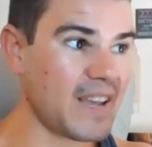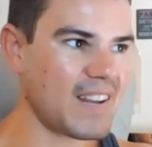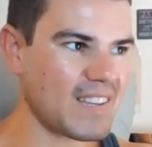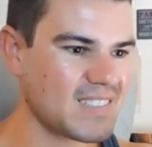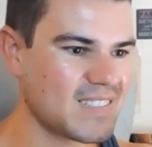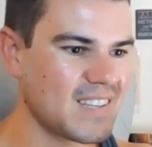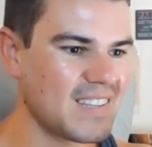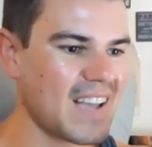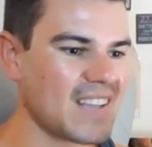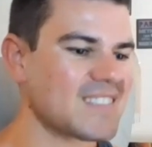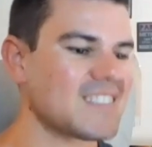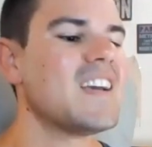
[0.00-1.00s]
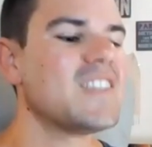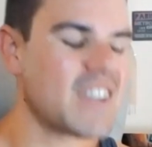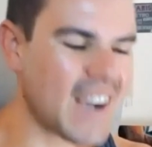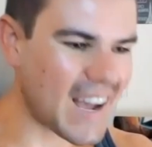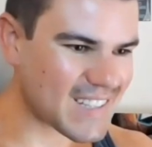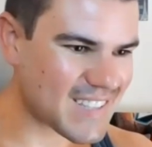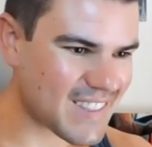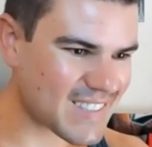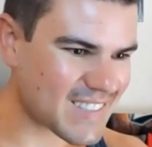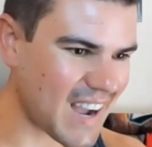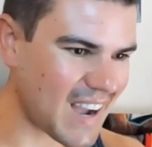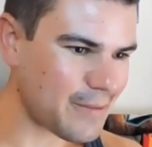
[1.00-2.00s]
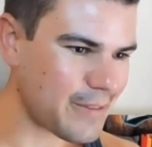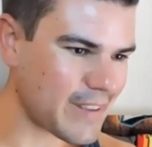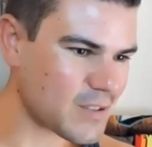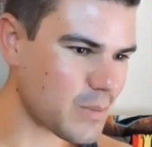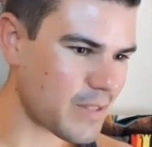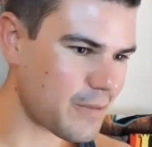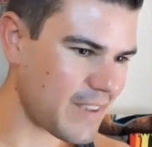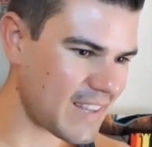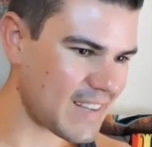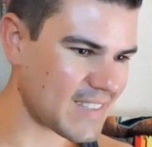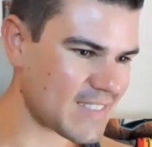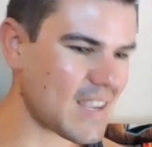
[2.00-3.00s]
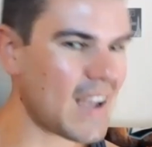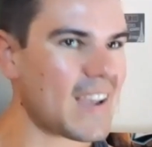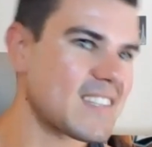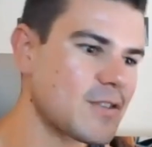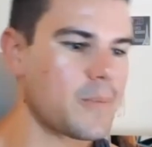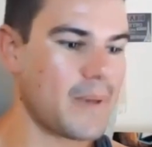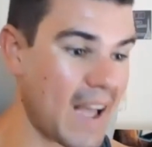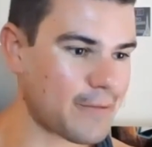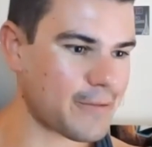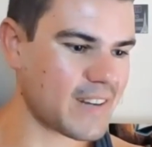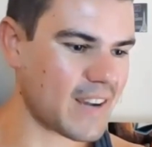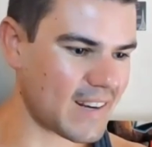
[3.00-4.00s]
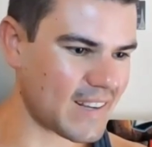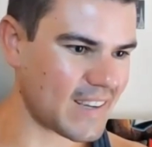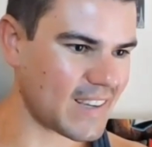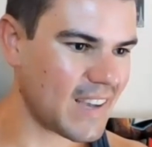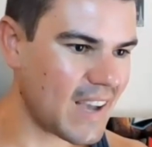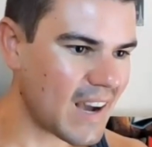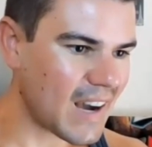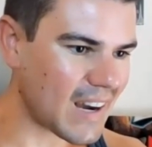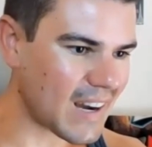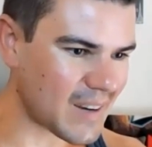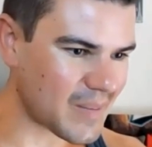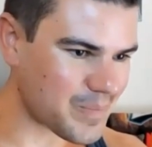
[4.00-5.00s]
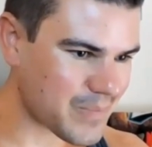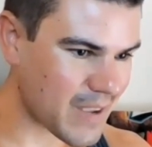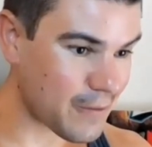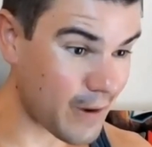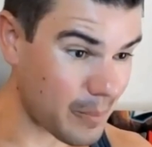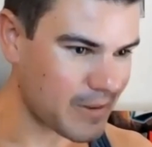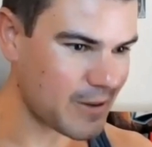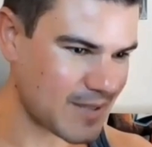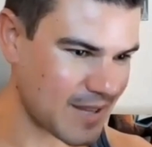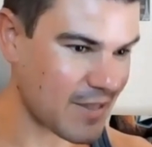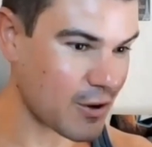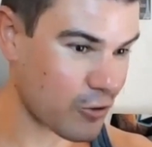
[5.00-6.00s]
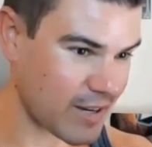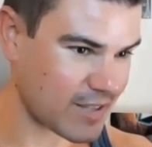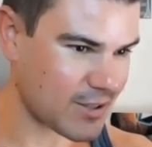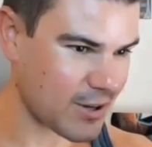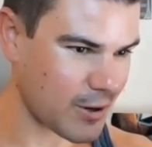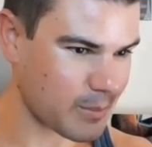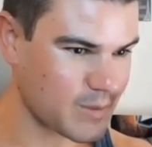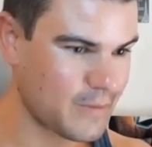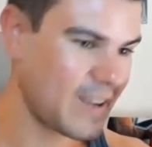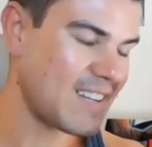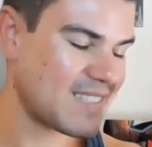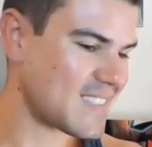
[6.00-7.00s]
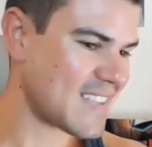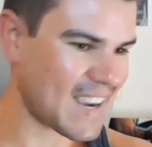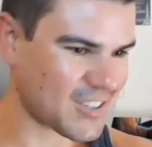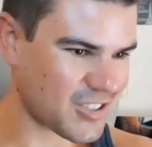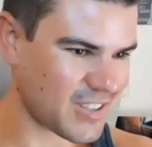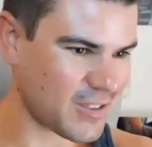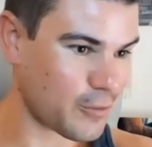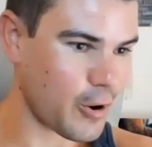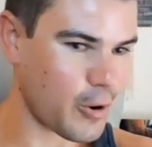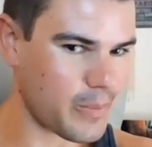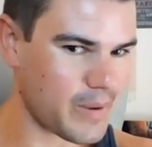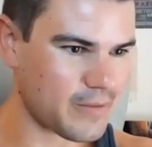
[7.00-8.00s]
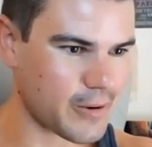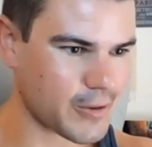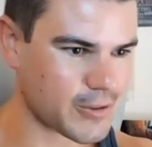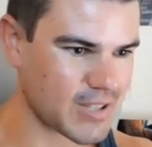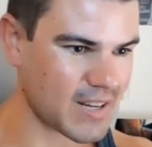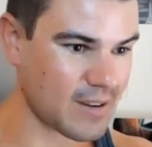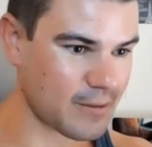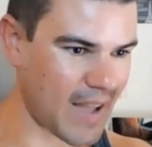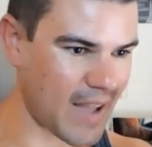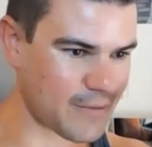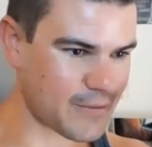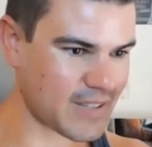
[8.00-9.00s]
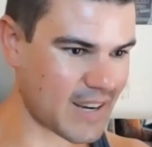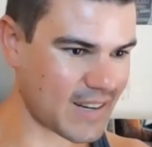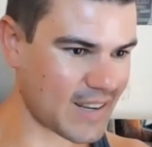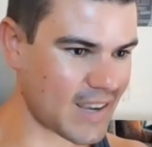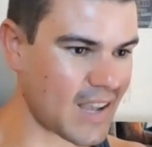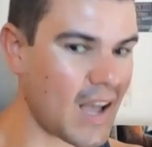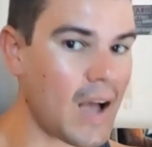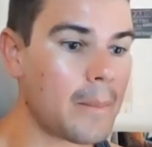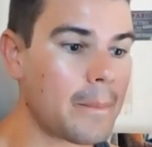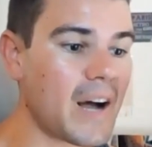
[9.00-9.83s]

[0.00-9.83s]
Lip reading: Venus. Yes, she got into this conflict with Venus. I guess it would be Aphrodite. If I'm using the Greek terms, Venus is actually the Roman version of Aphrodite.